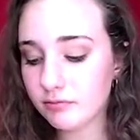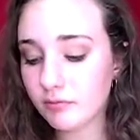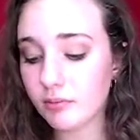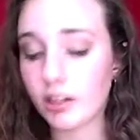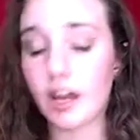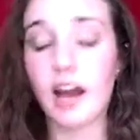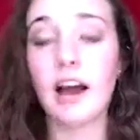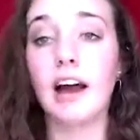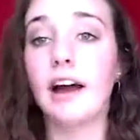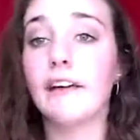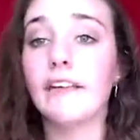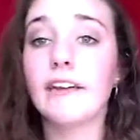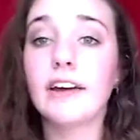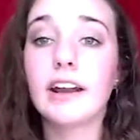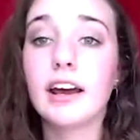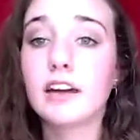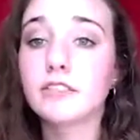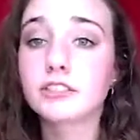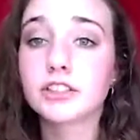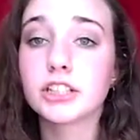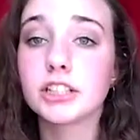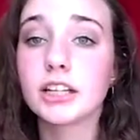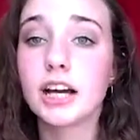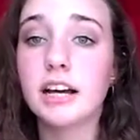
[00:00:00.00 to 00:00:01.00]
Yeah, and then
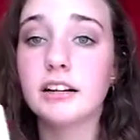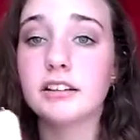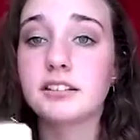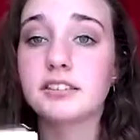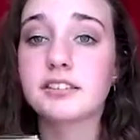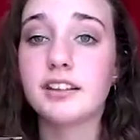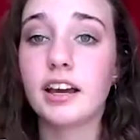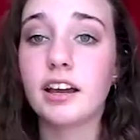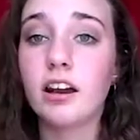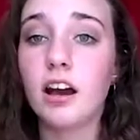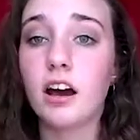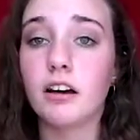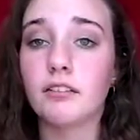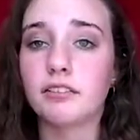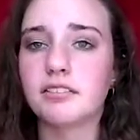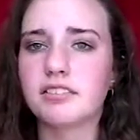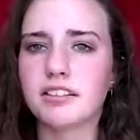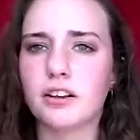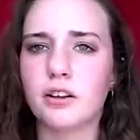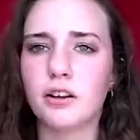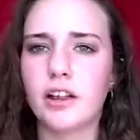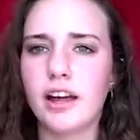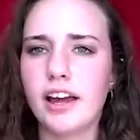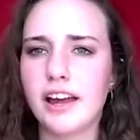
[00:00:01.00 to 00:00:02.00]
after, I just sign off.
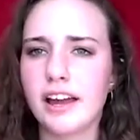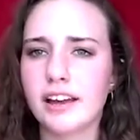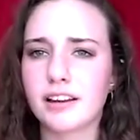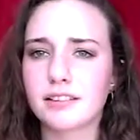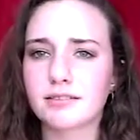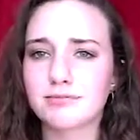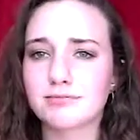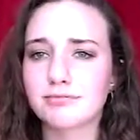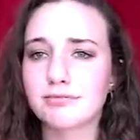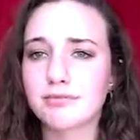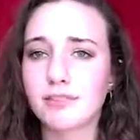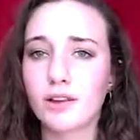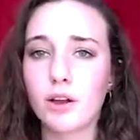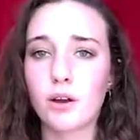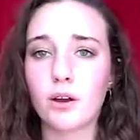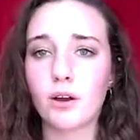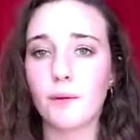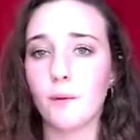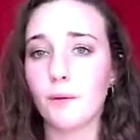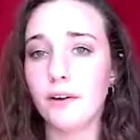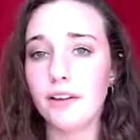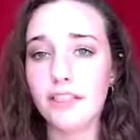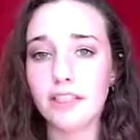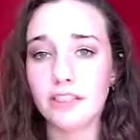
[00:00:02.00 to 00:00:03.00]
So like,
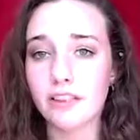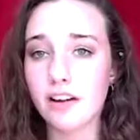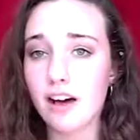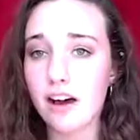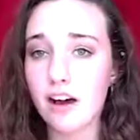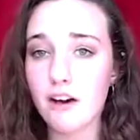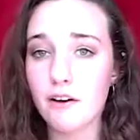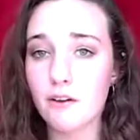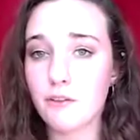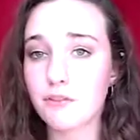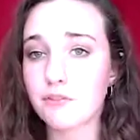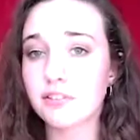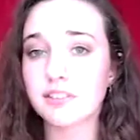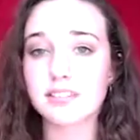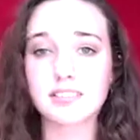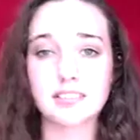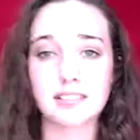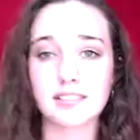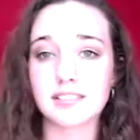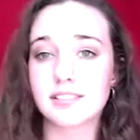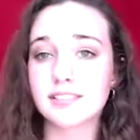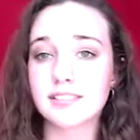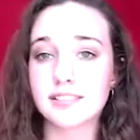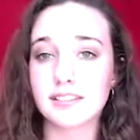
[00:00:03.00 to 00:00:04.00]
with love,
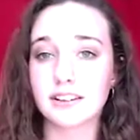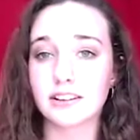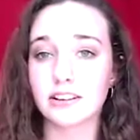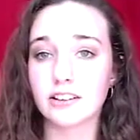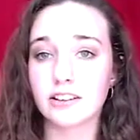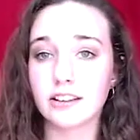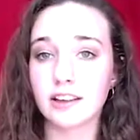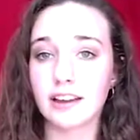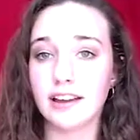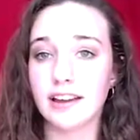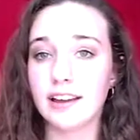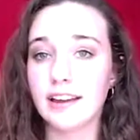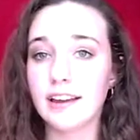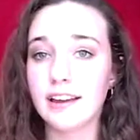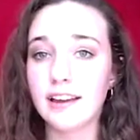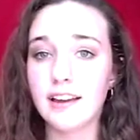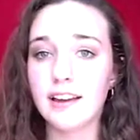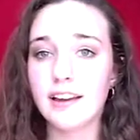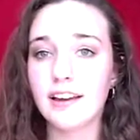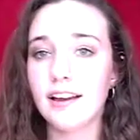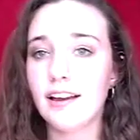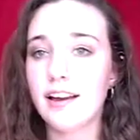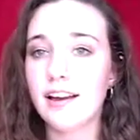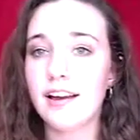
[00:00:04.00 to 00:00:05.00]
sincerely,
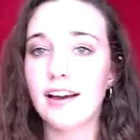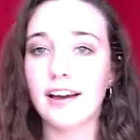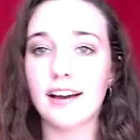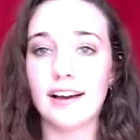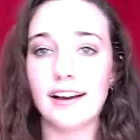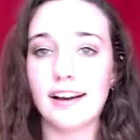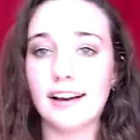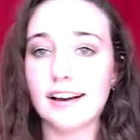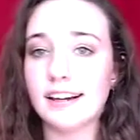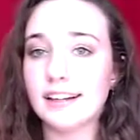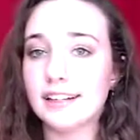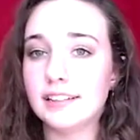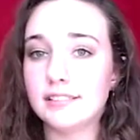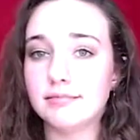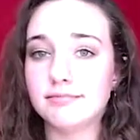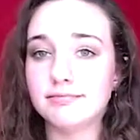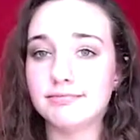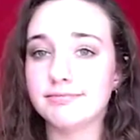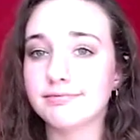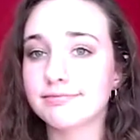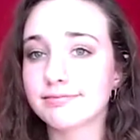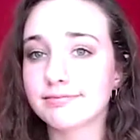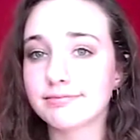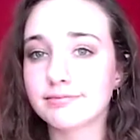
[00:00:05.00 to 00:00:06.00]

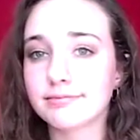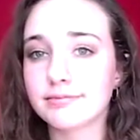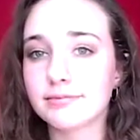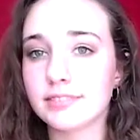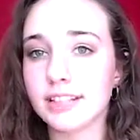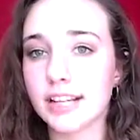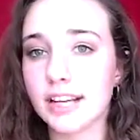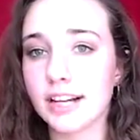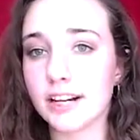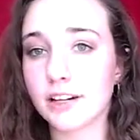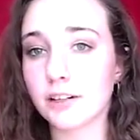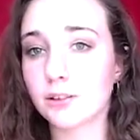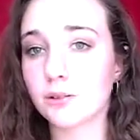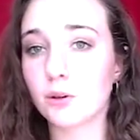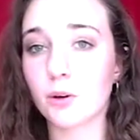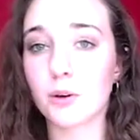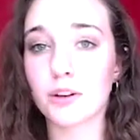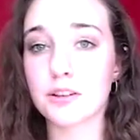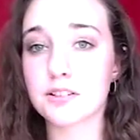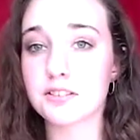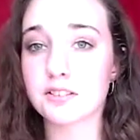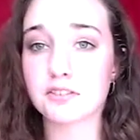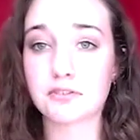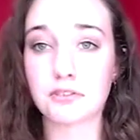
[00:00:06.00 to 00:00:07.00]
you know,
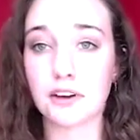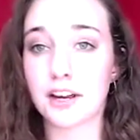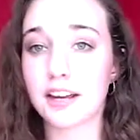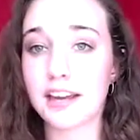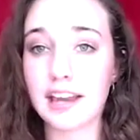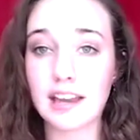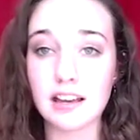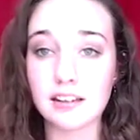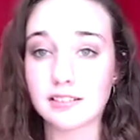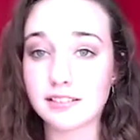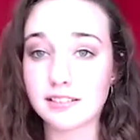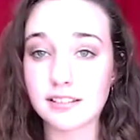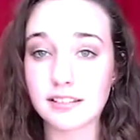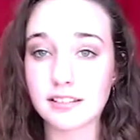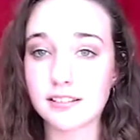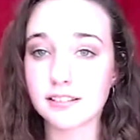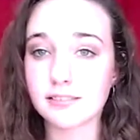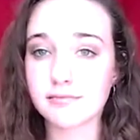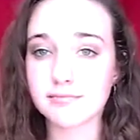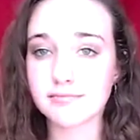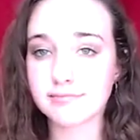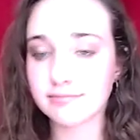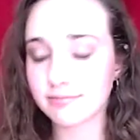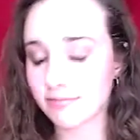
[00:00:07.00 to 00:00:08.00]
or just write
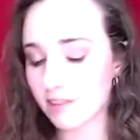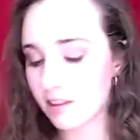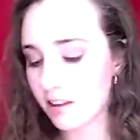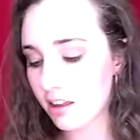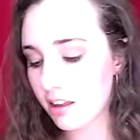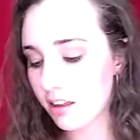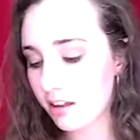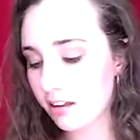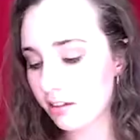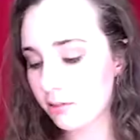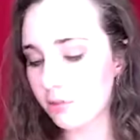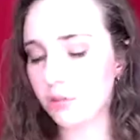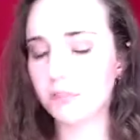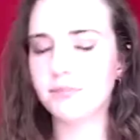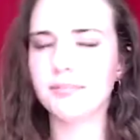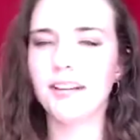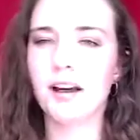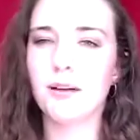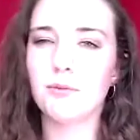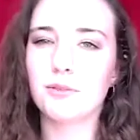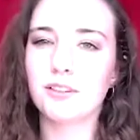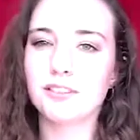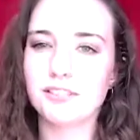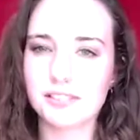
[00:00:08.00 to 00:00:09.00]
Casey. Well,
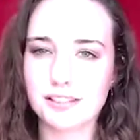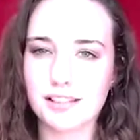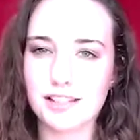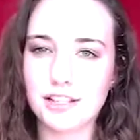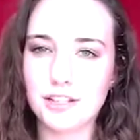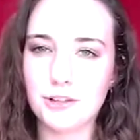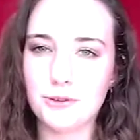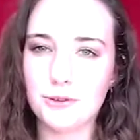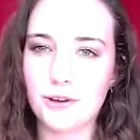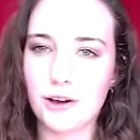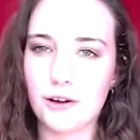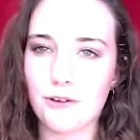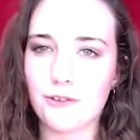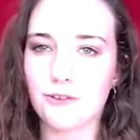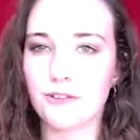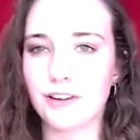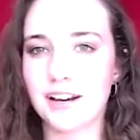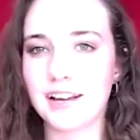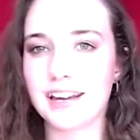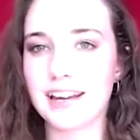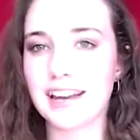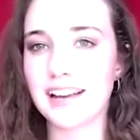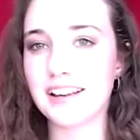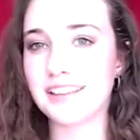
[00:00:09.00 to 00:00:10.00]
obviously you don't
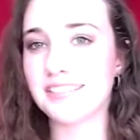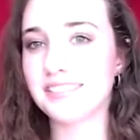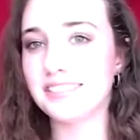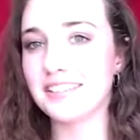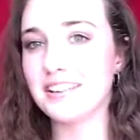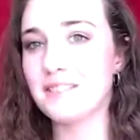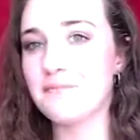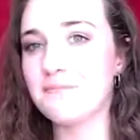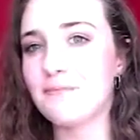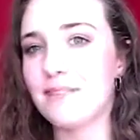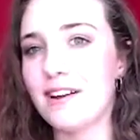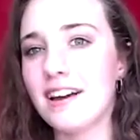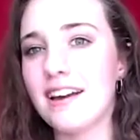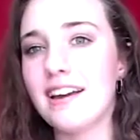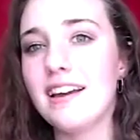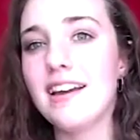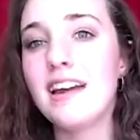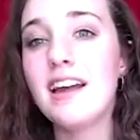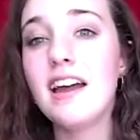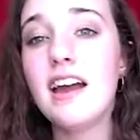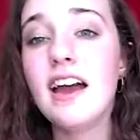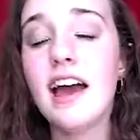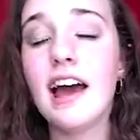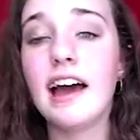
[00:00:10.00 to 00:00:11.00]
write Casey, but,
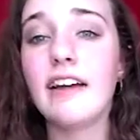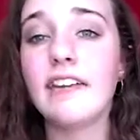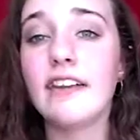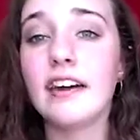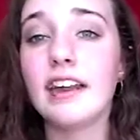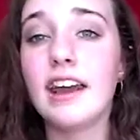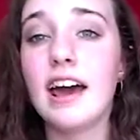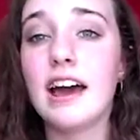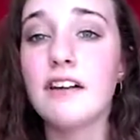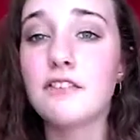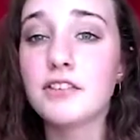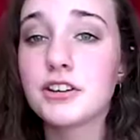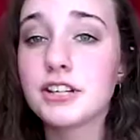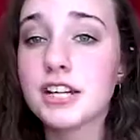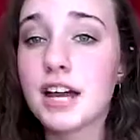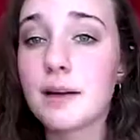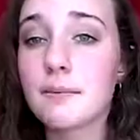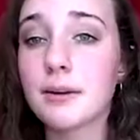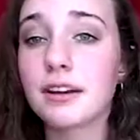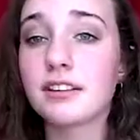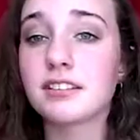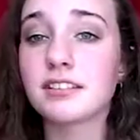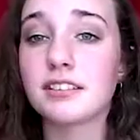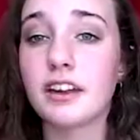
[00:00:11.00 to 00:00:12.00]
and then every time
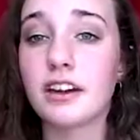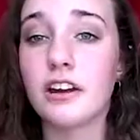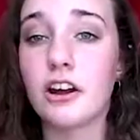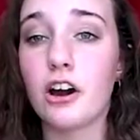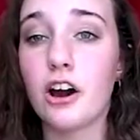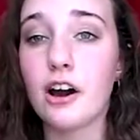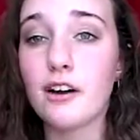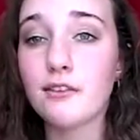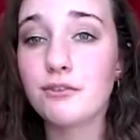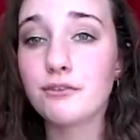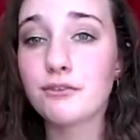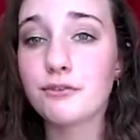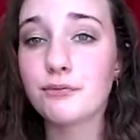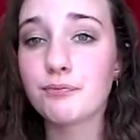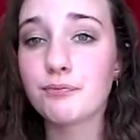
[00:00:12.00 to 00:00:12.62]
I sign off,